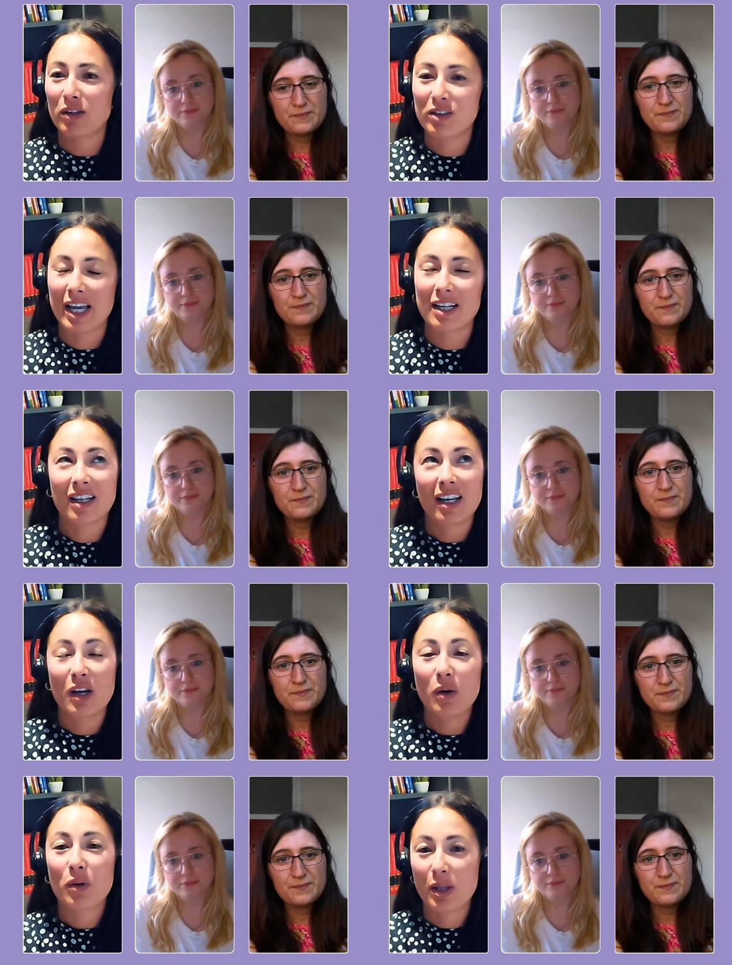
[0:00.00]
Speaker 1: like you said,
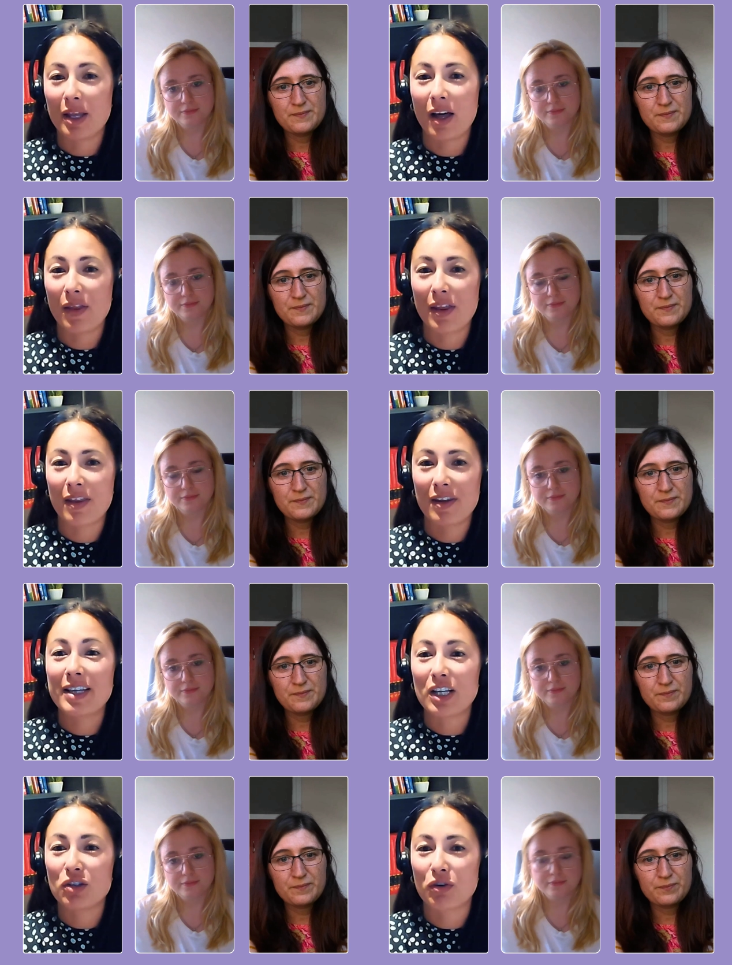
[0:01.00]
the, the, the
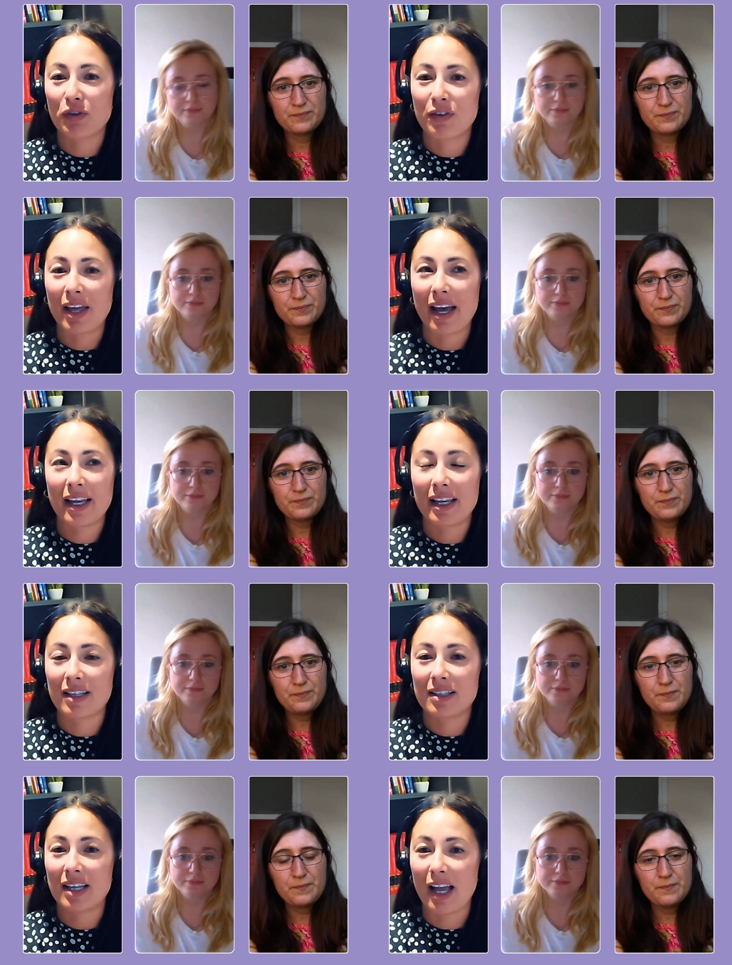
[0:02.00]
centre of that
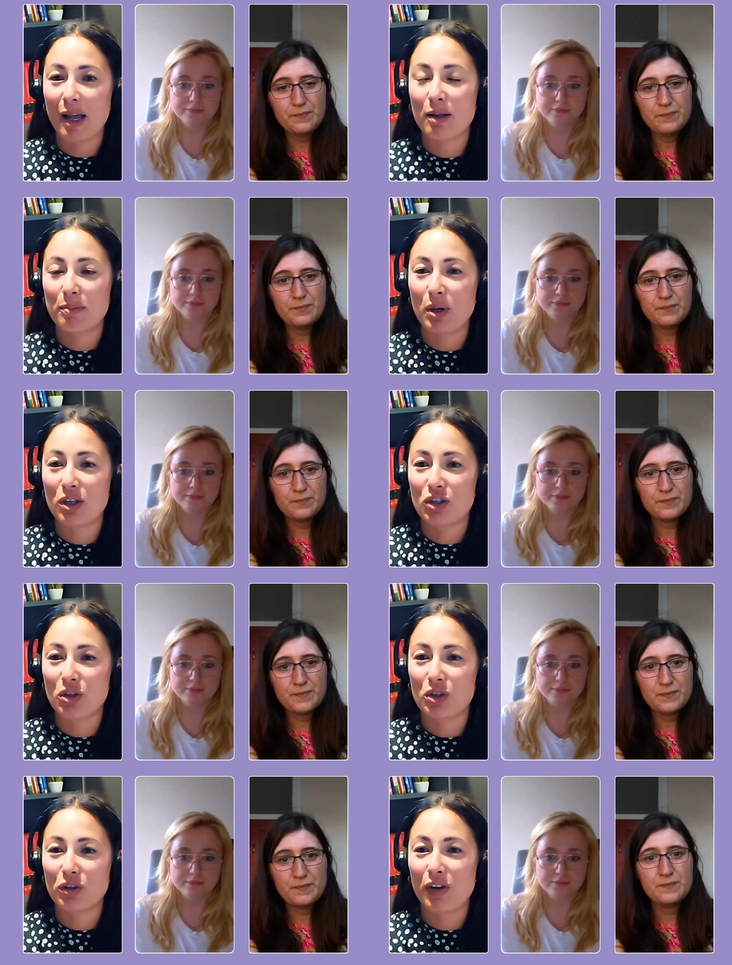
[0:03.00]
is, is putting the
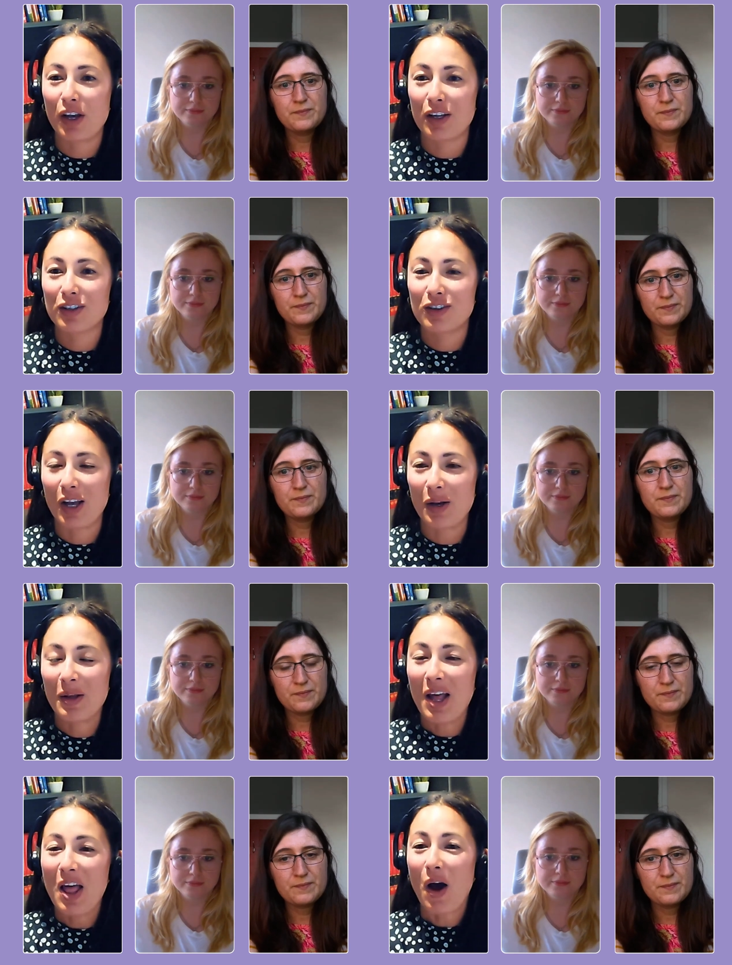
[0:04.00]
students first. So
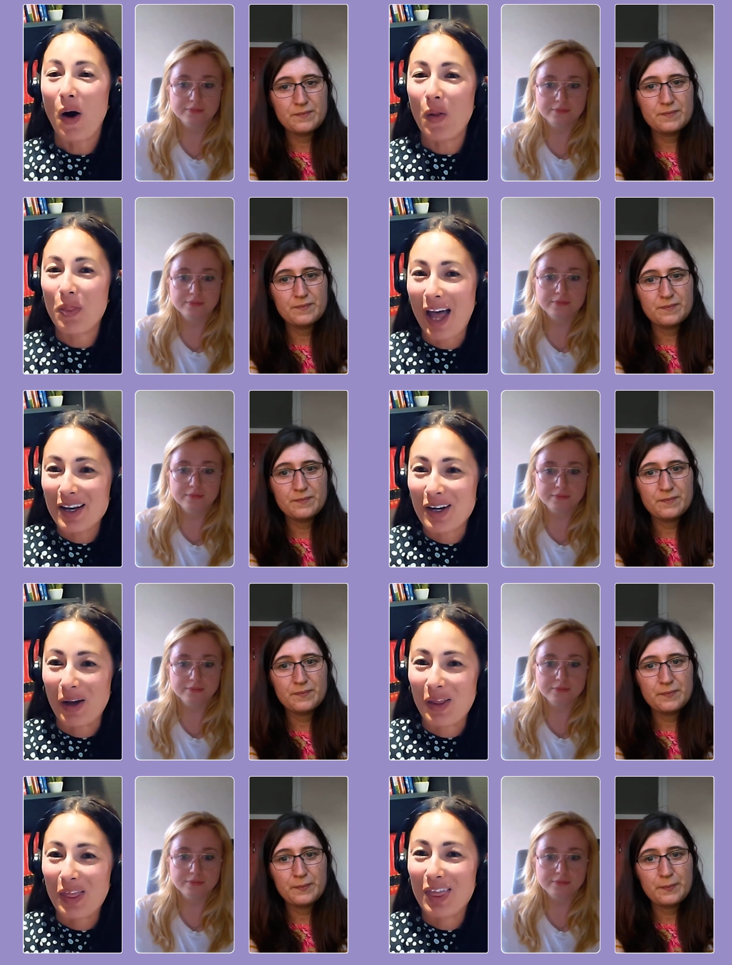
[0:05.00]
on that
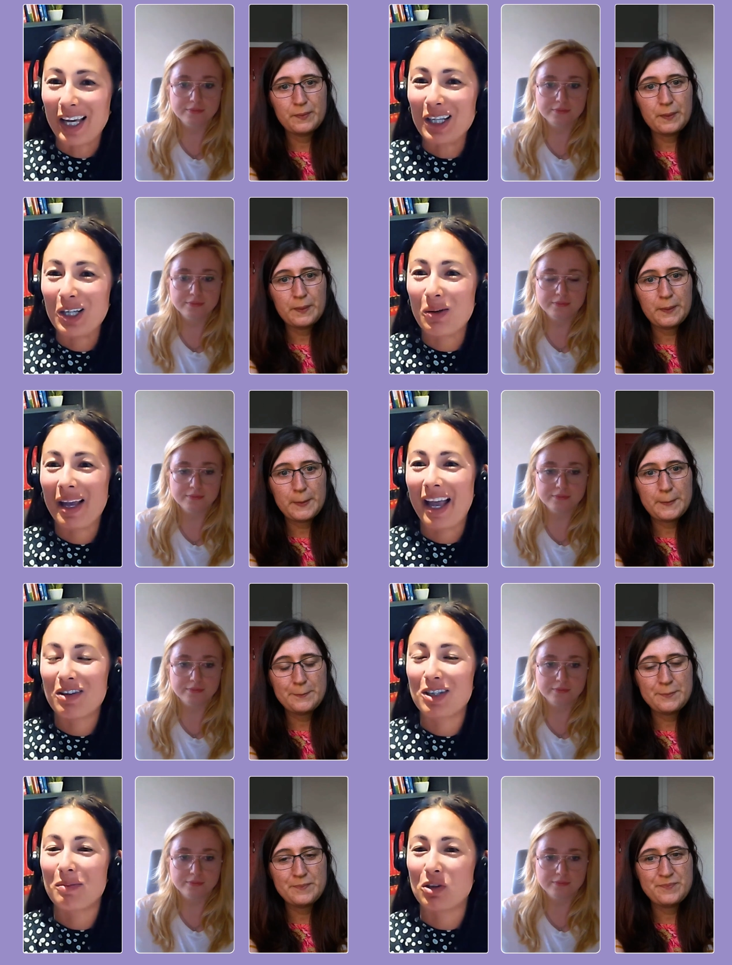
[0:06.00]
note, thank you
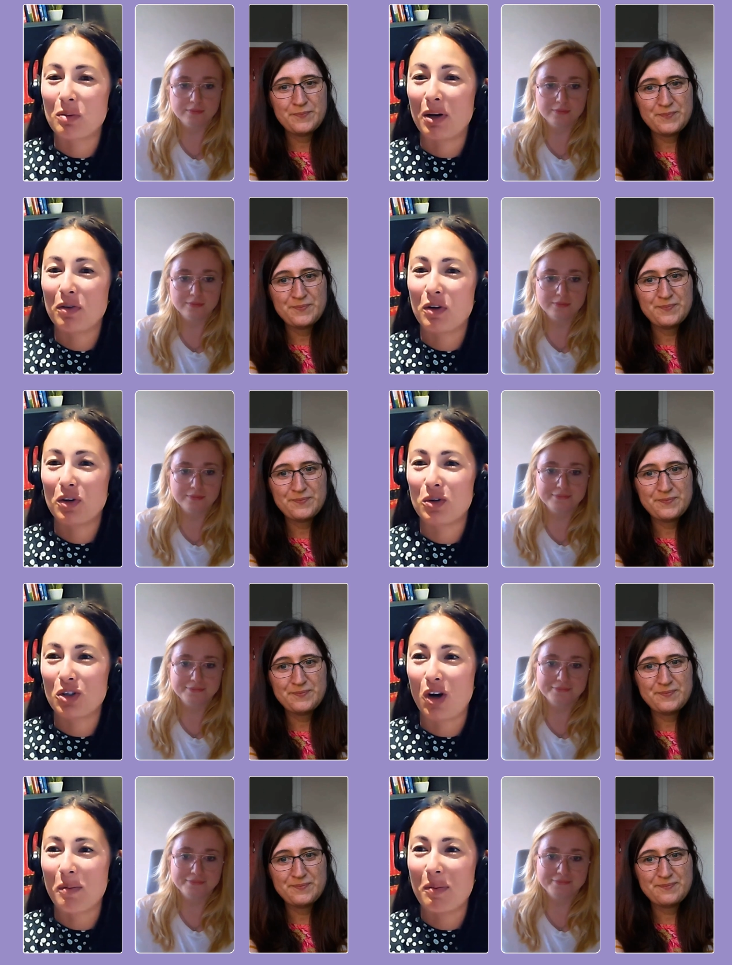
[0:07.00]
ever so much for both of you for your
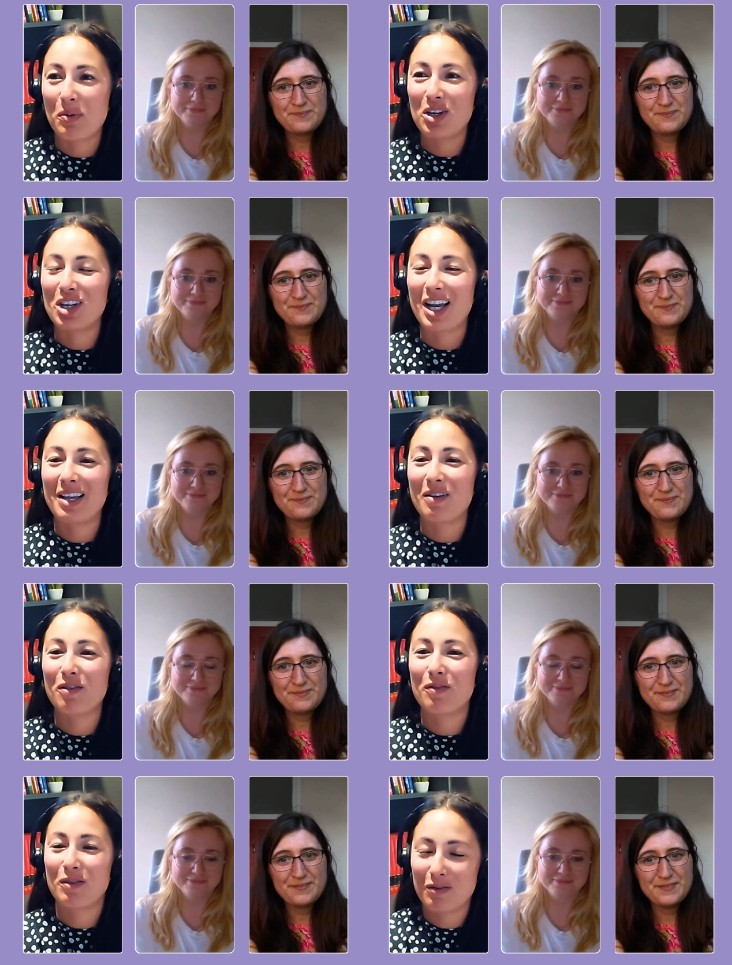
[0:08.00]
time. I appreciate.
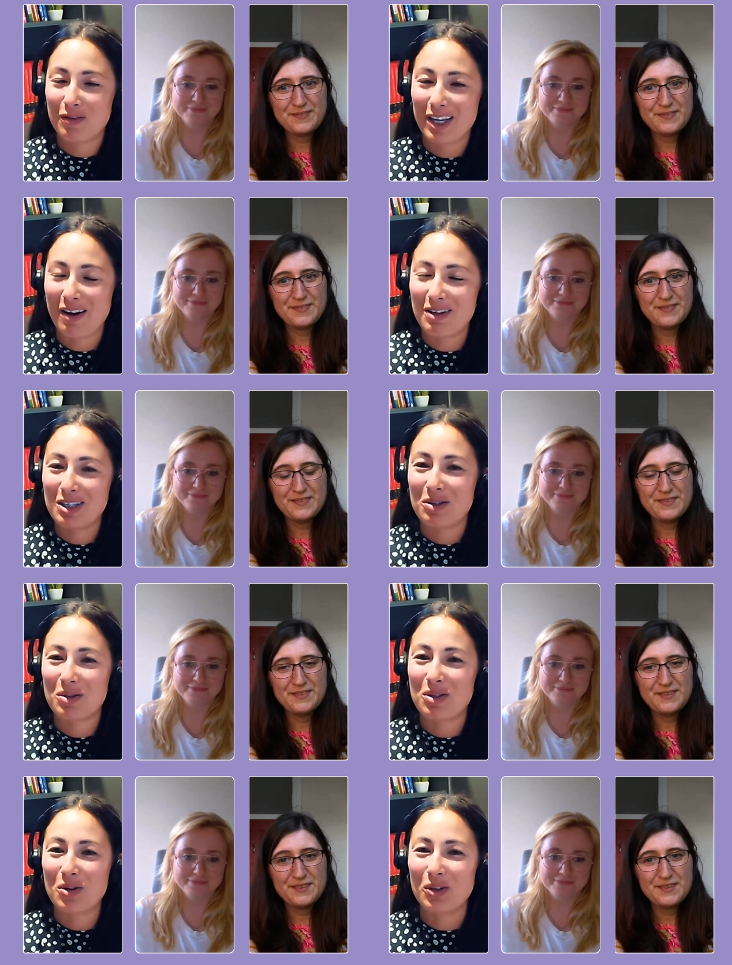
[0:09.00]
For Cerys, this
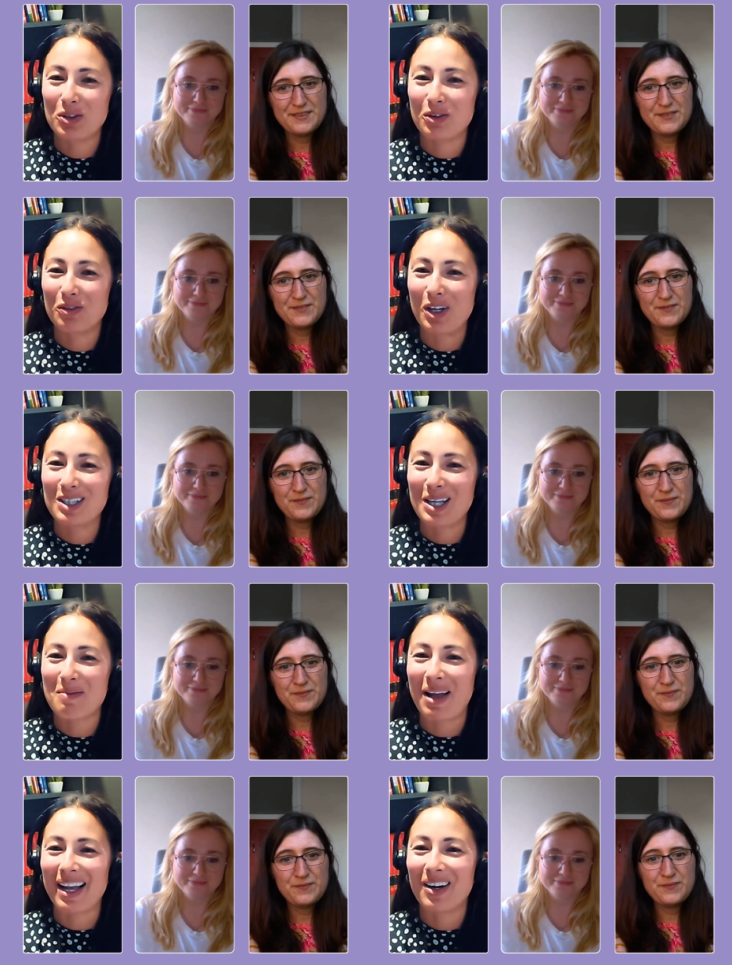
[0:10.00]
is your sort of first
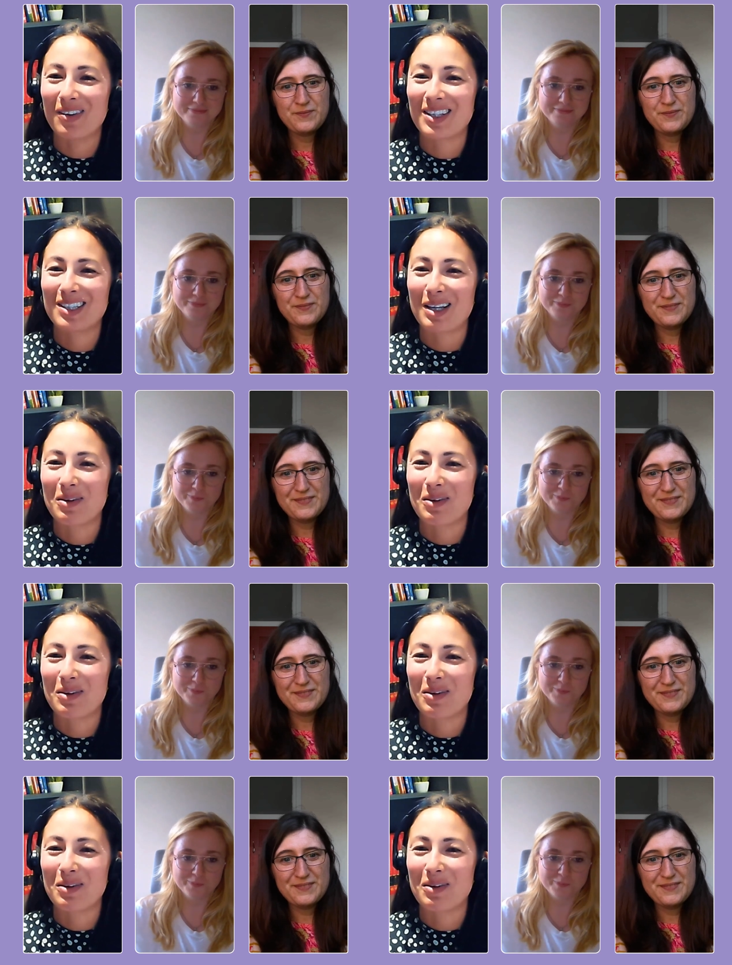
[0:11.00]
day back after the